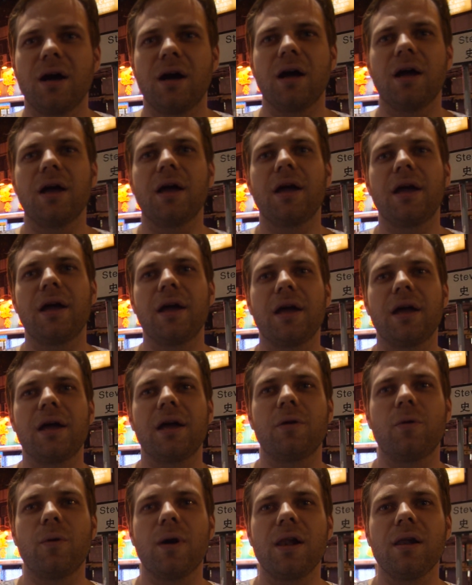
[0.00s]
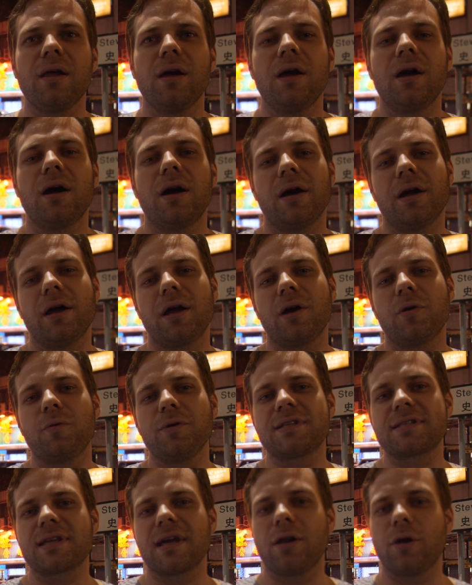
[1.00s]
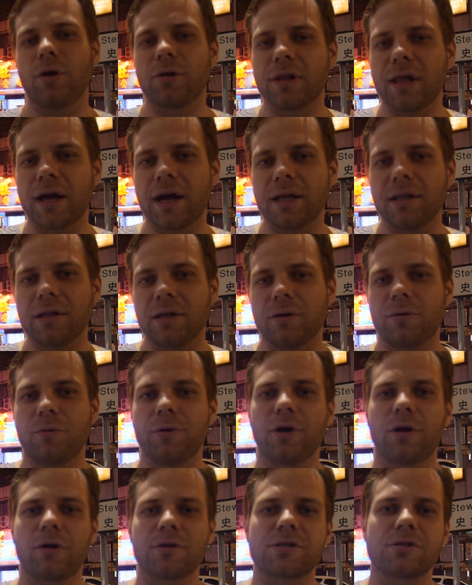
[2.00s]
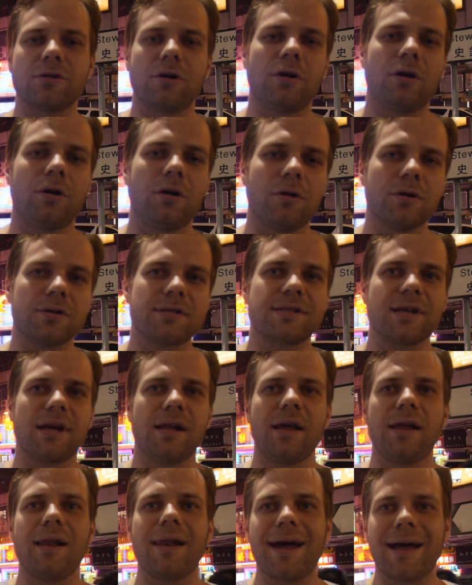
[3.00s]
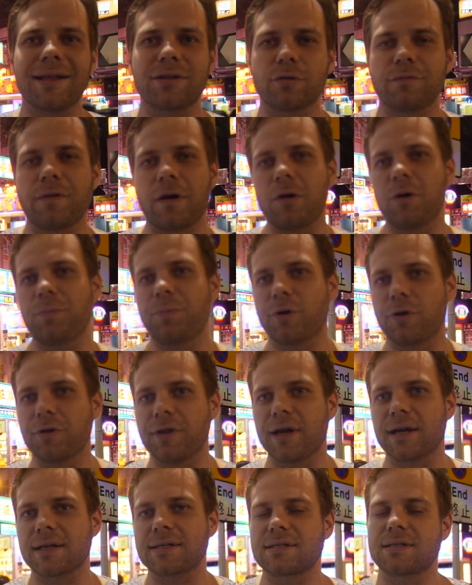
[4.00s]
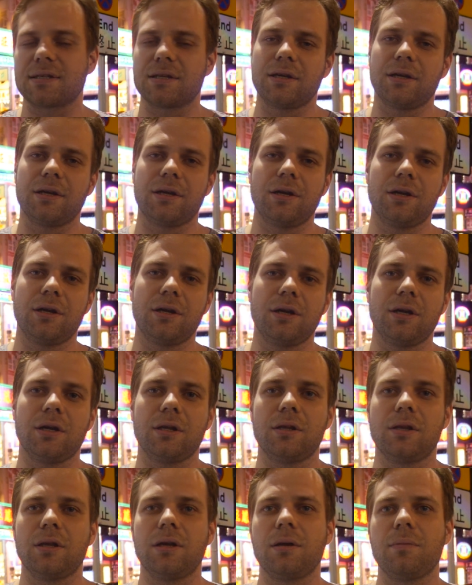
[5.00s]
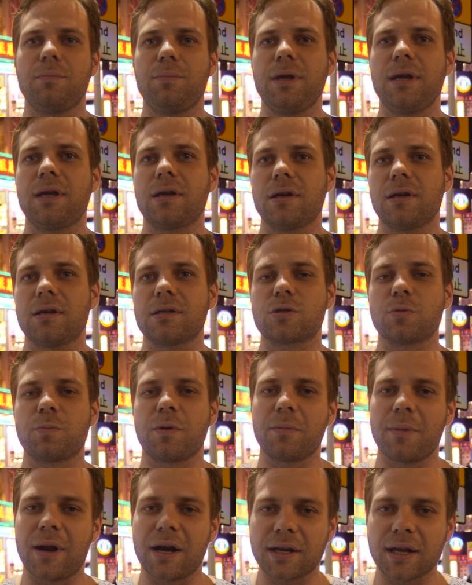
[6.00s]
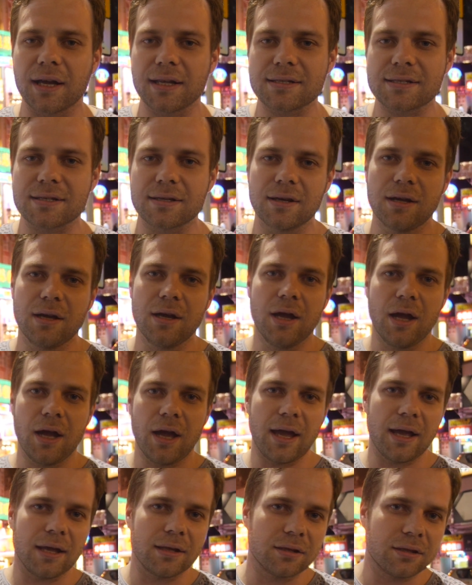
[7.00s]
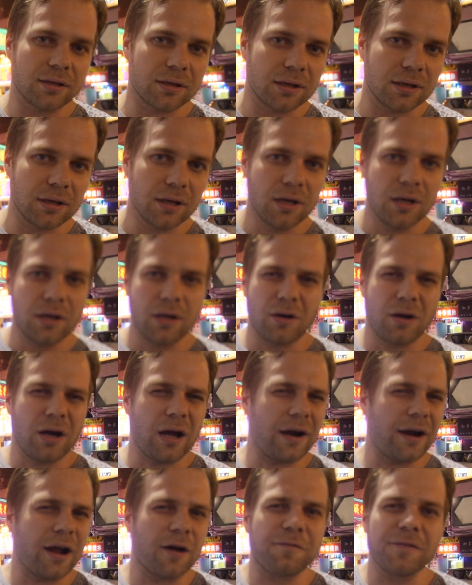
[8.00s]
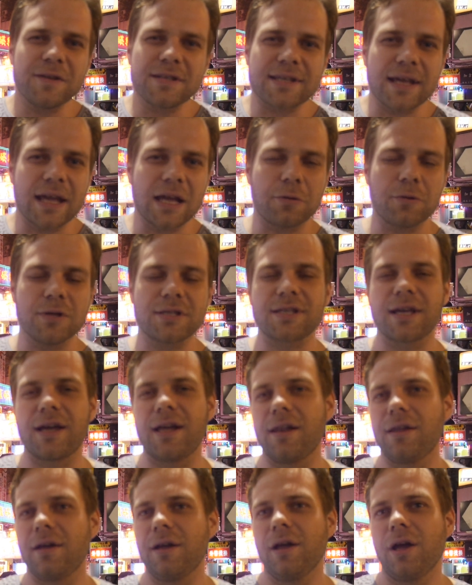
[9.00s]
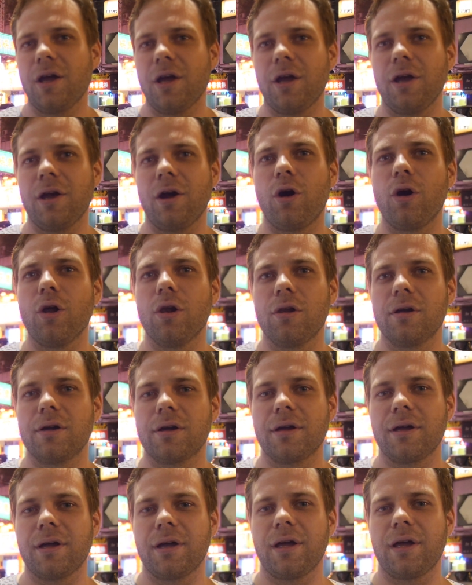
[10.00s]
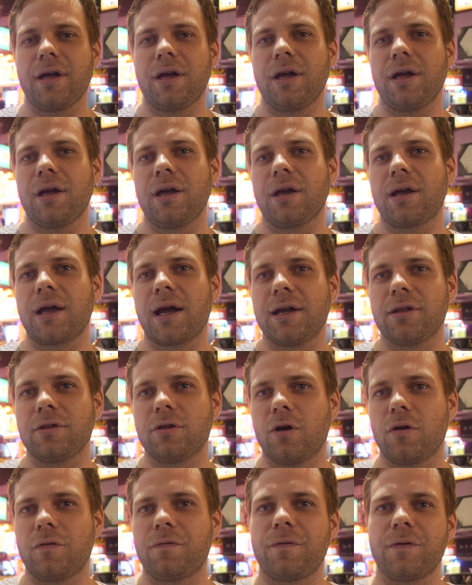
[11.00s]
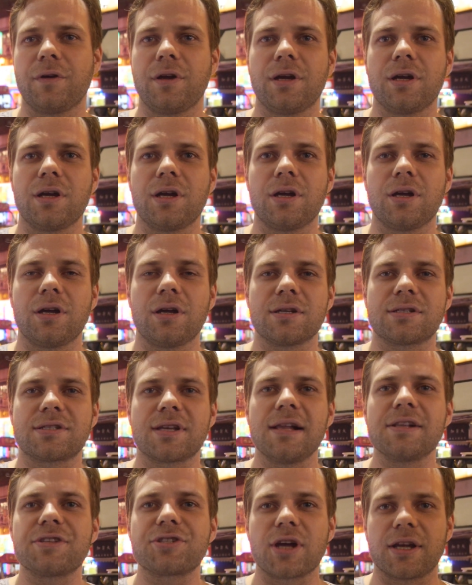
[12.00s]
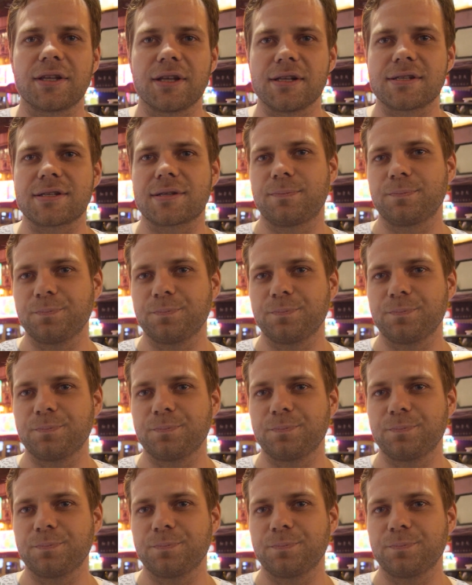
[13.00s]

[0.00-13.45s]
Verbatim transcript: Uh, well, uh, we sell online. We also sell a lot of our products uh, in uh, big uh, supermarkets, and uh, roughly saying, we sell uh, all uh, kind of uh, sales channels.